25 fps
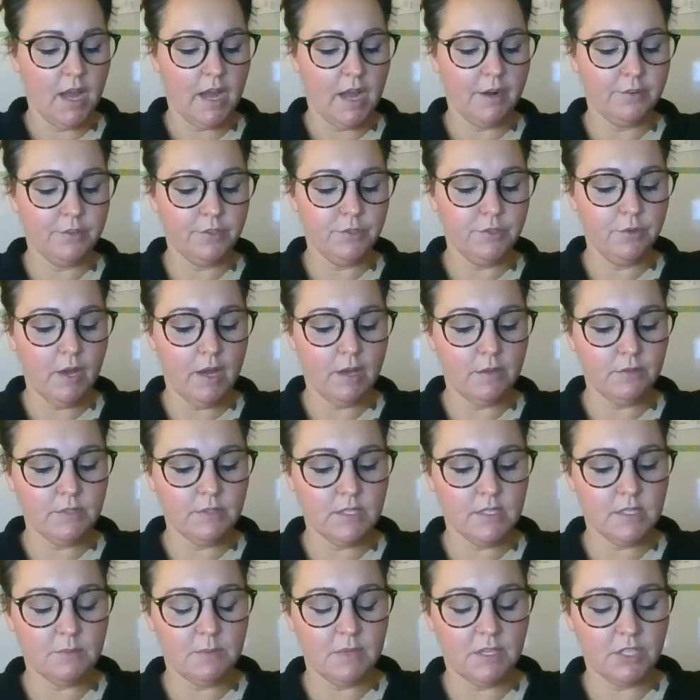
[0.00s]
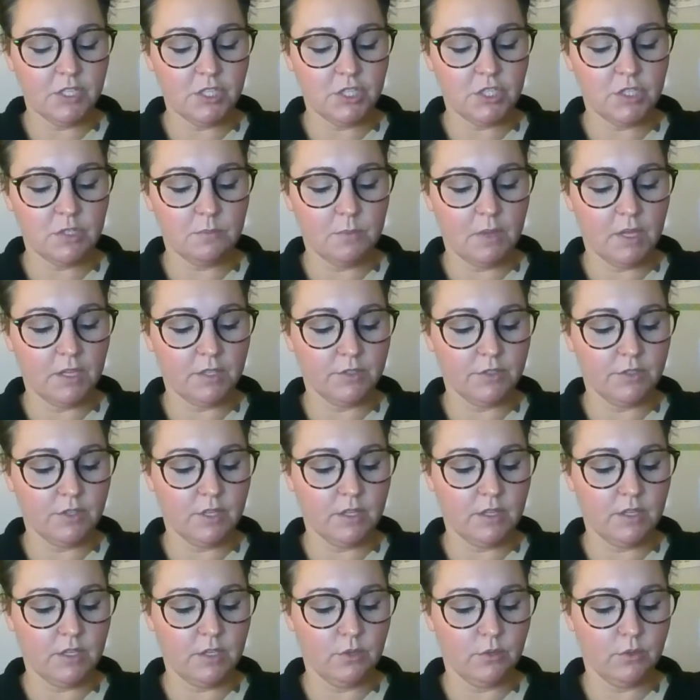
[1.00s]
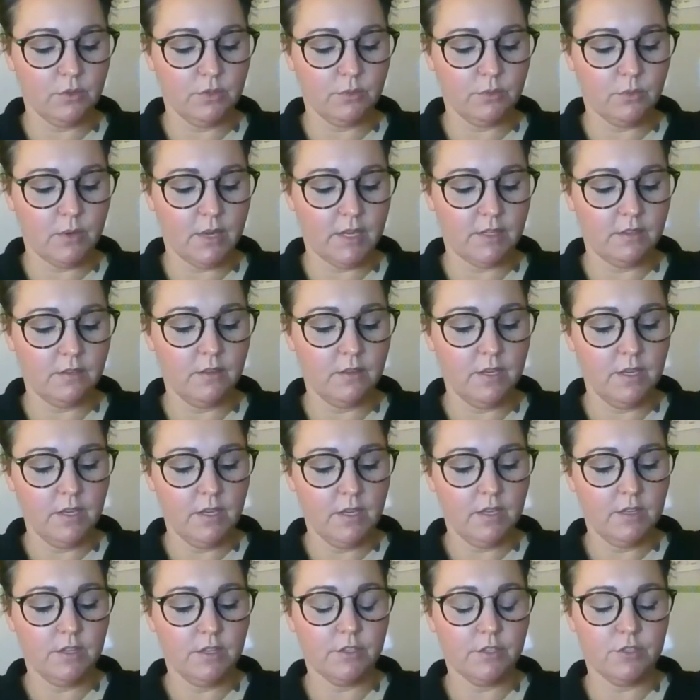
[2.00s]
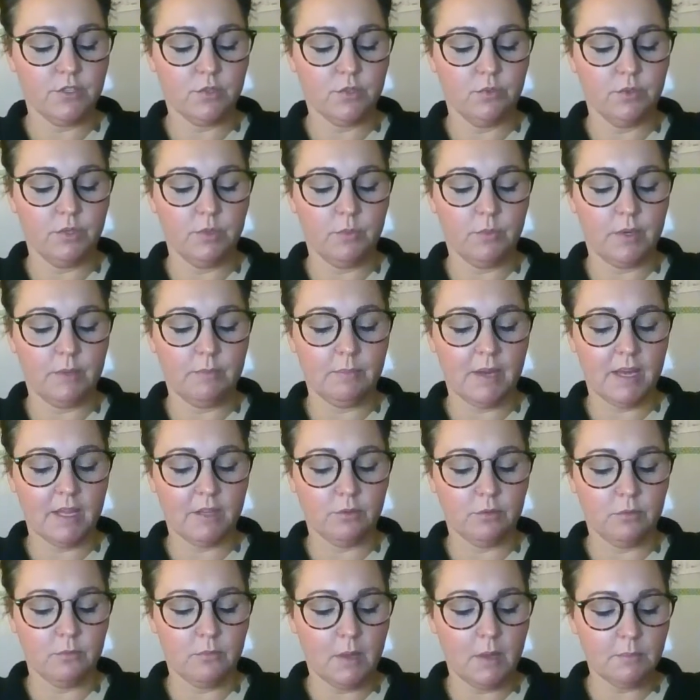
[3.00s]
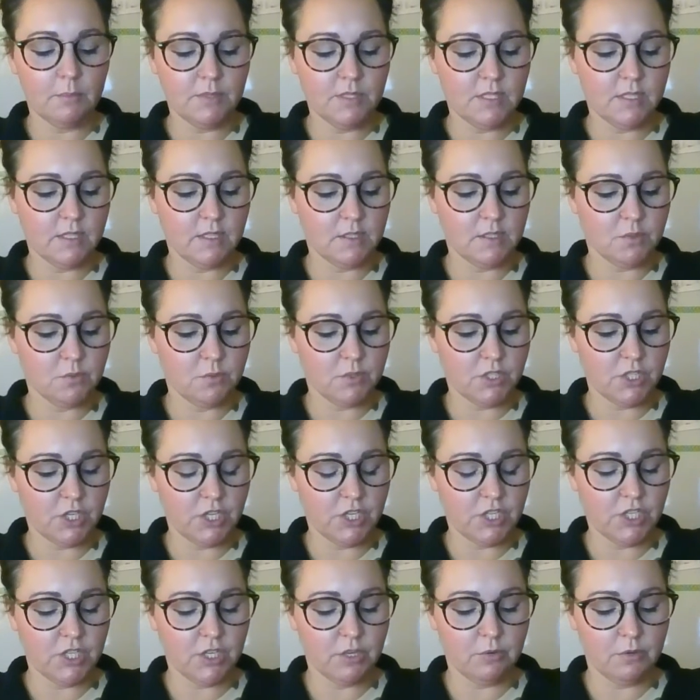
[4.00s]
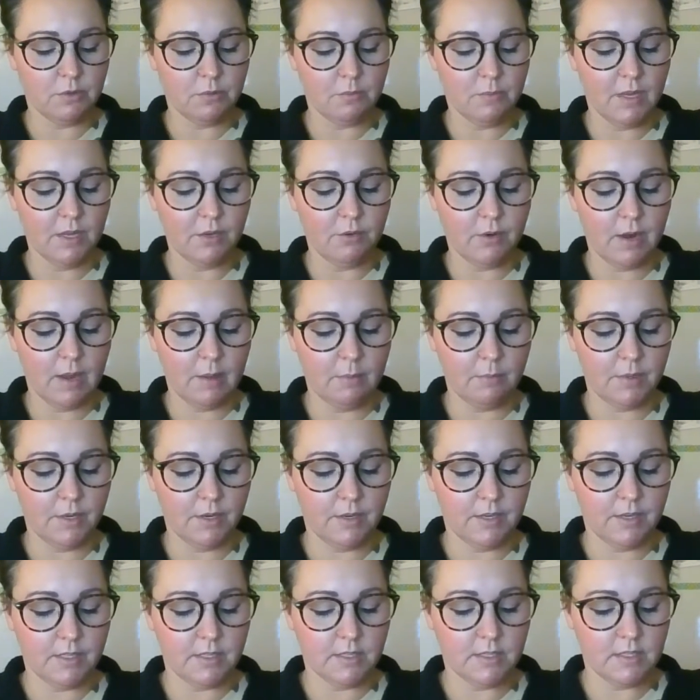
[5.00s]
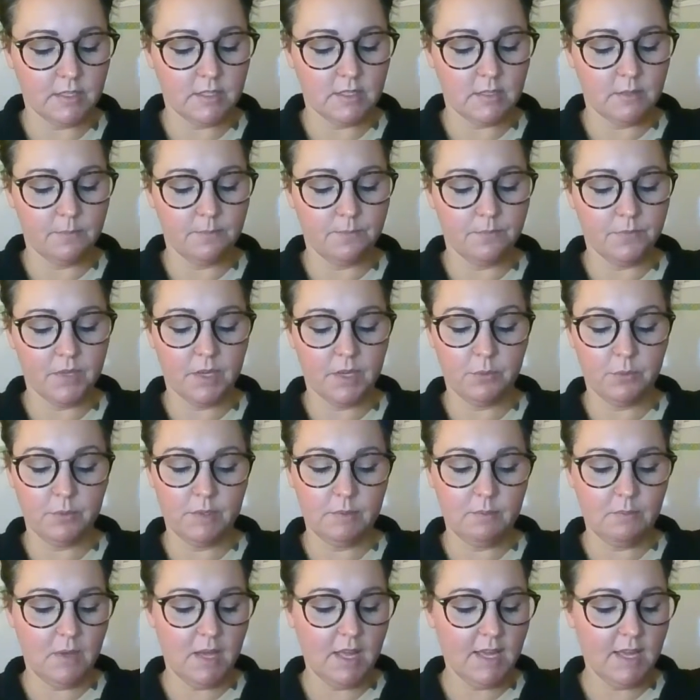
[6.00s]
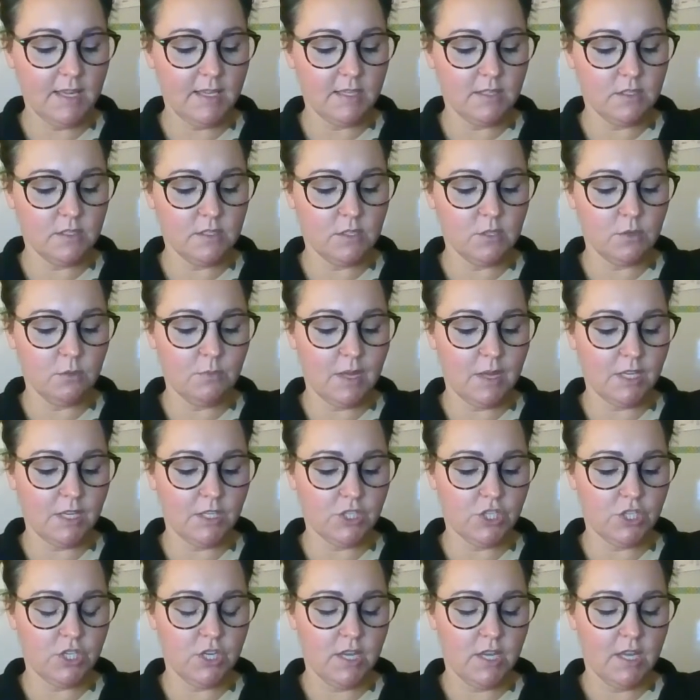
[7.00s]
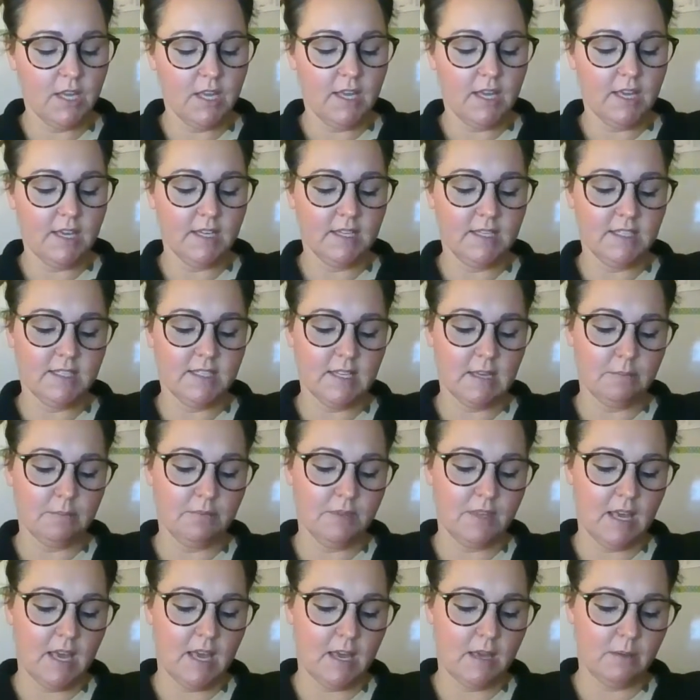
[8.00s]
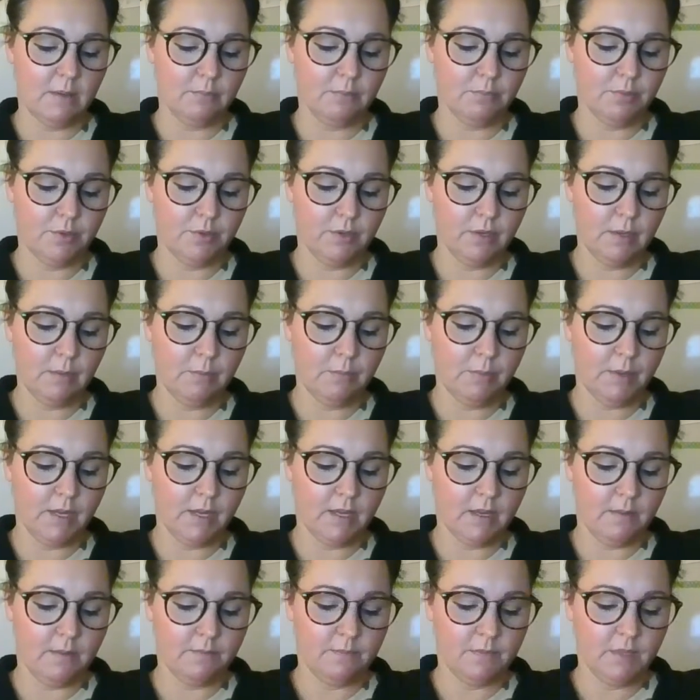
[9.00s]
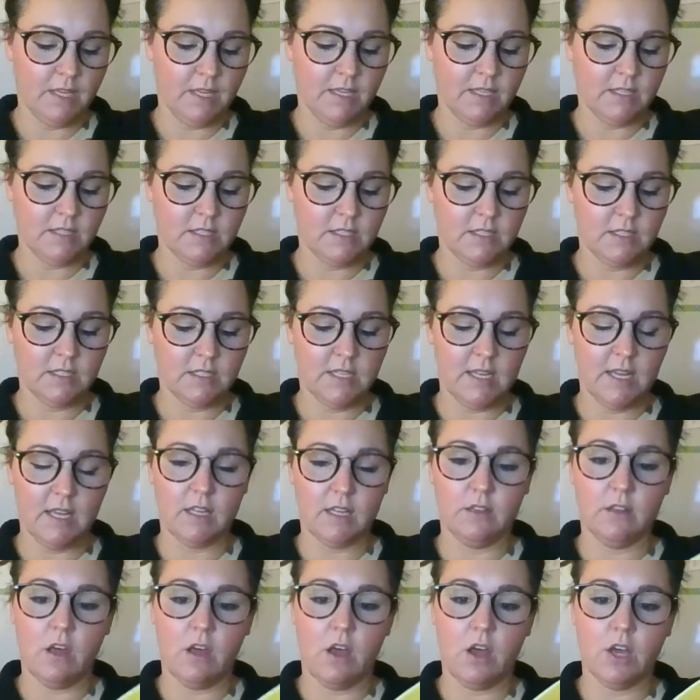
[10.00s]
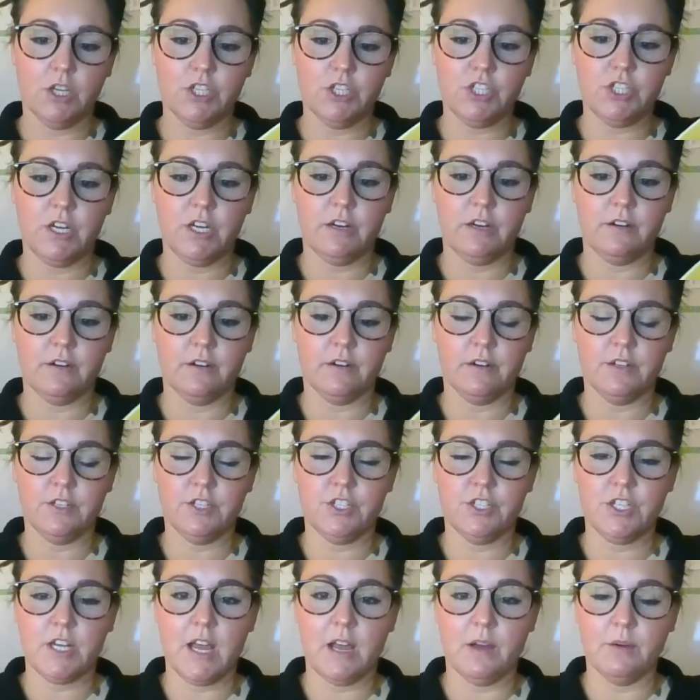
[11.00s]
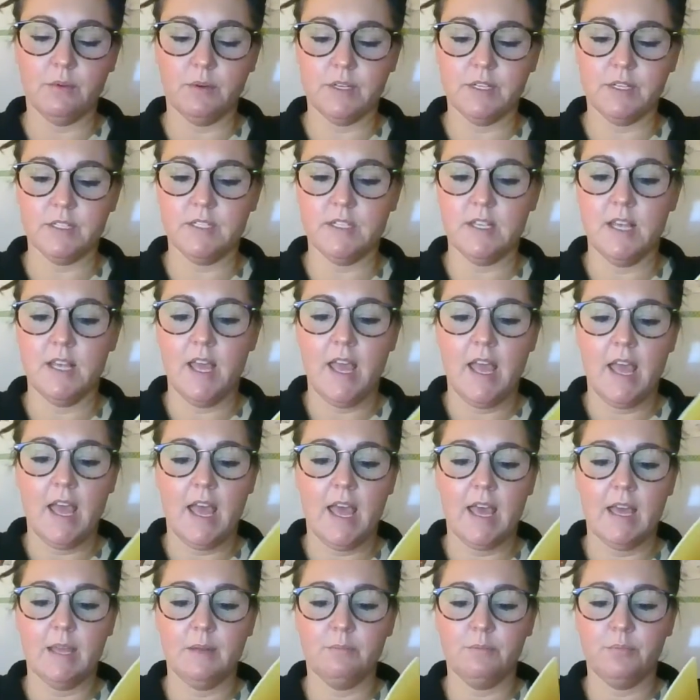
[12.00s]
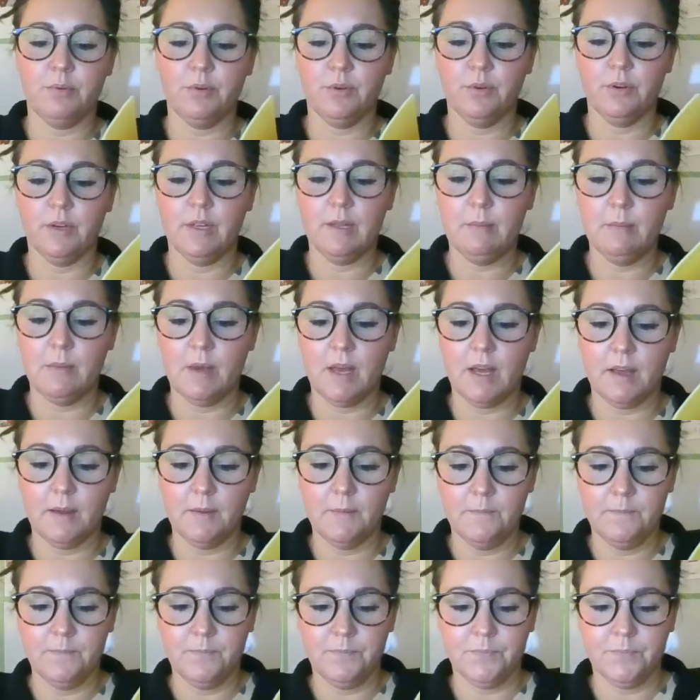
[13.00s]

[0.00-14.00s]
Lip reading: Our new house is much smaller than the old one. There is only one bathroom upstairs, which I share with my grandparents. I wouldn't mind so much, except that Paripa likes to take long showers, and Parima